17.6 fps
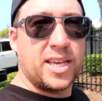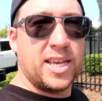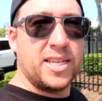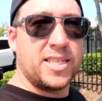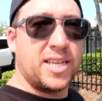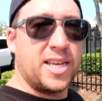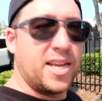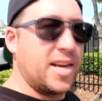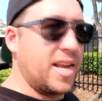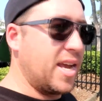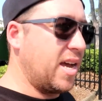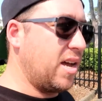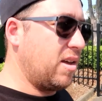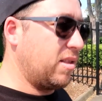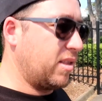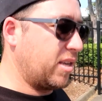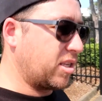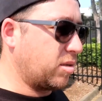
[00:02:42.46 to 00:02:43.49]
kids here
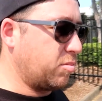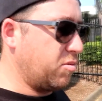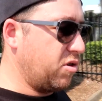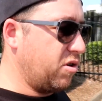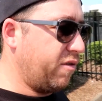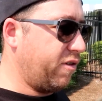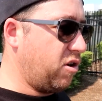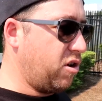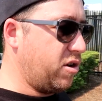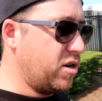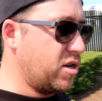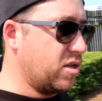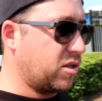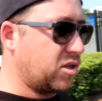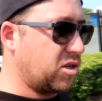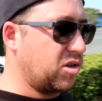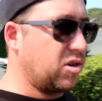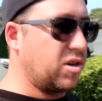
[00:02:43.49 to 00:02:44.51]
now. Let's move on
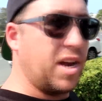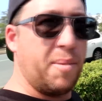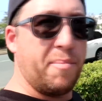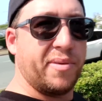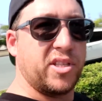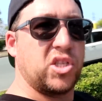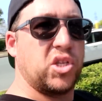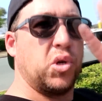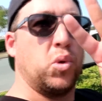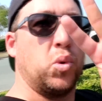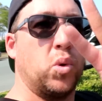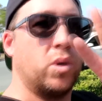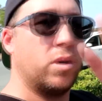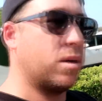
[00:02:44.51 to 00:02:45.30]
to number two.